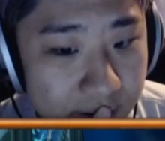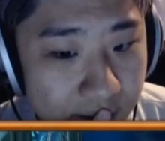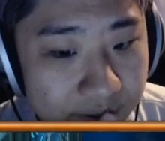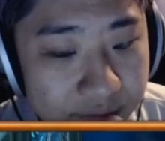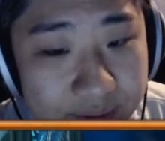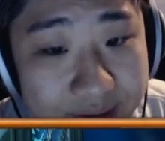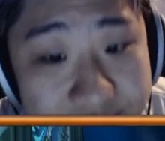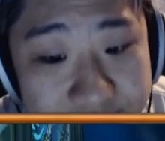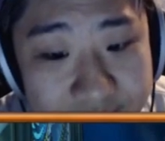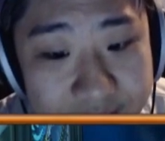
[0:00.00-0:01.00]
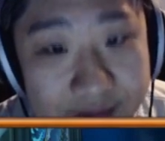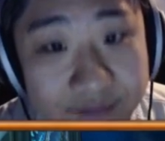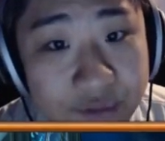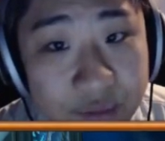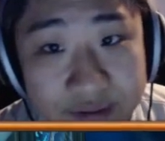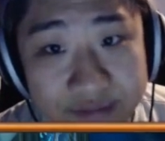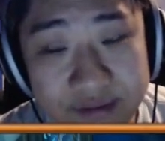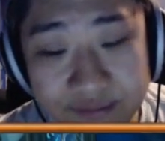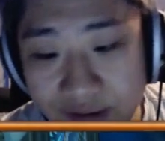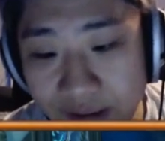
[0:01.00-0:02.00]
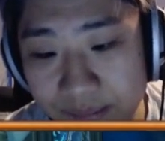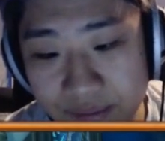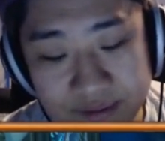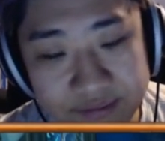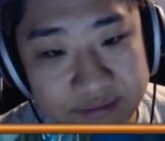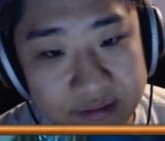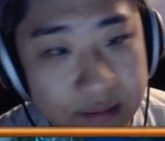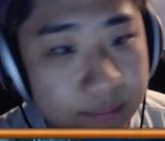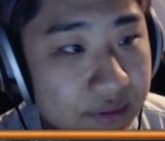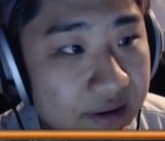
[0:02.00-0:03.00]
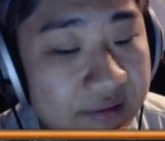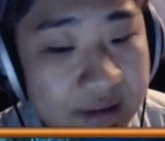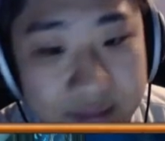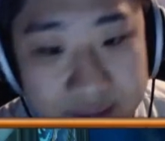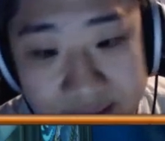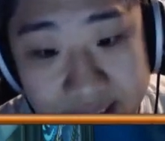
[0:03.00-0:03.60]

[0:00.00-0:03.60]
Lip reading: Otherwise, if he wants to develop his Priest Death Knight,